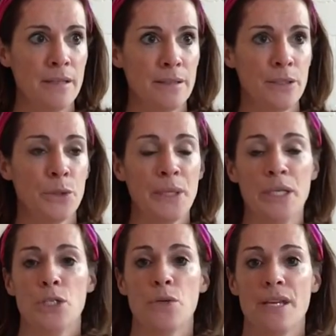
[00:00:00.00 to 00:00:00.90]
You
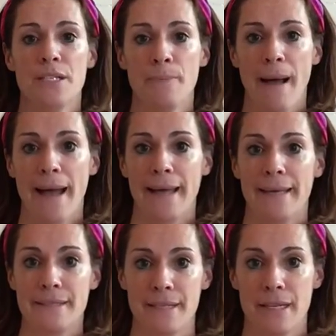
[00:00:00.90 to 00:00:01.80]
can do this
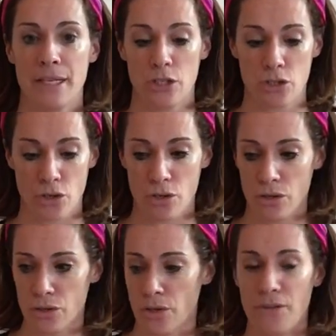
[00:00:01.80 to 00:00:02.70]
by sitting in a
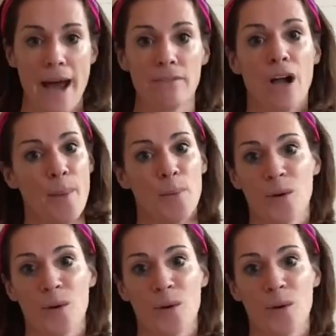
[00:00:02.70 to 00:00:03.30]
circle. So if you have a couple